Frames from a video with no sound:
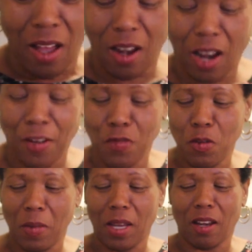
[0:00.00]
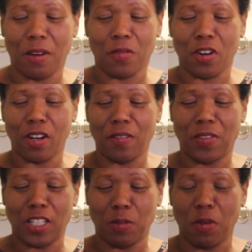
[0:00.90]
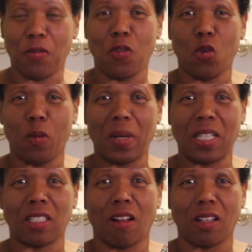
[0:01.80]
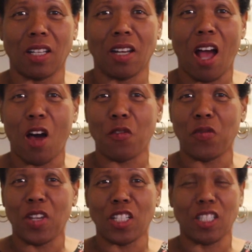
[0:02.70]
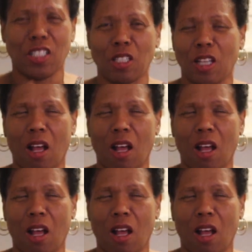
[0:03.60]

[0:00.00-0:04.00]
A lot of you may not have heard of this before, but it's sauteed codfish and